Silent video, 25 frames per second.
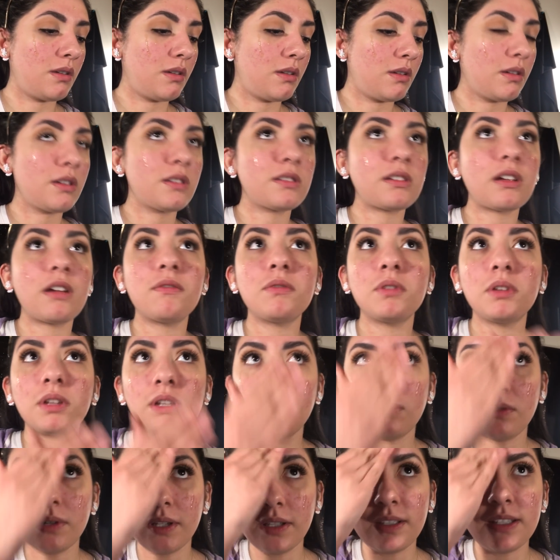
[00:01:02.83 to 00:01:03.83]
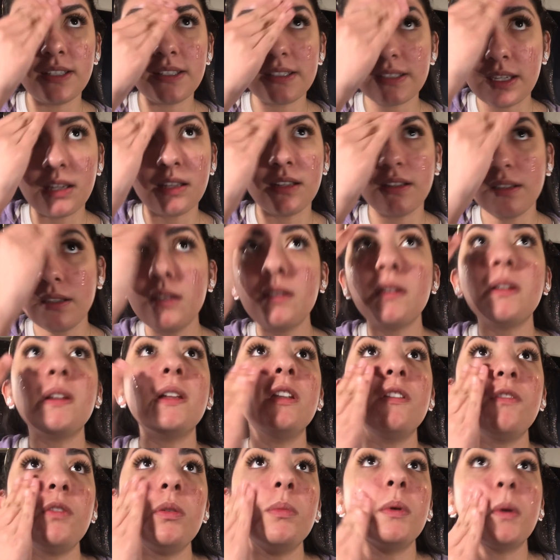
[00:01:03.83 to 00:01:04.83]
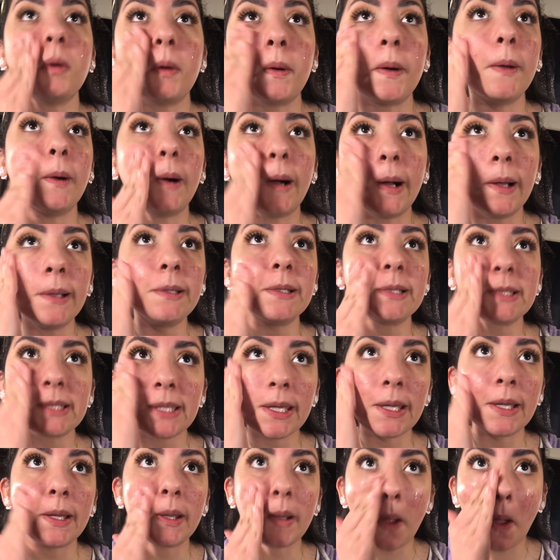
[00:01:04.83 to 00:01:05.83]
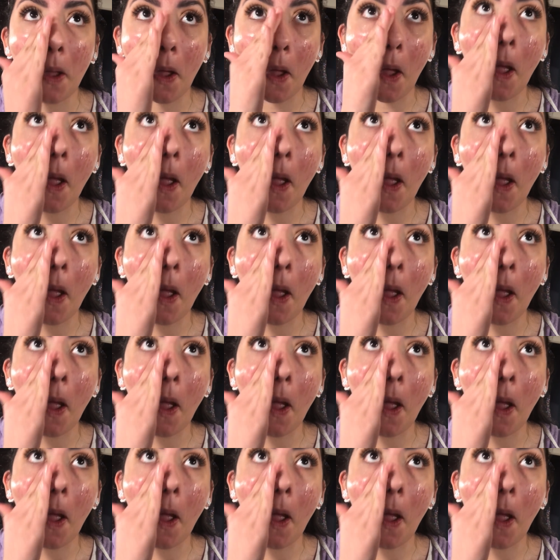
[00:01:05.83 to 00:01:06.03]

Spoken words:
because I have really oily skin, and if you put oil on your skin,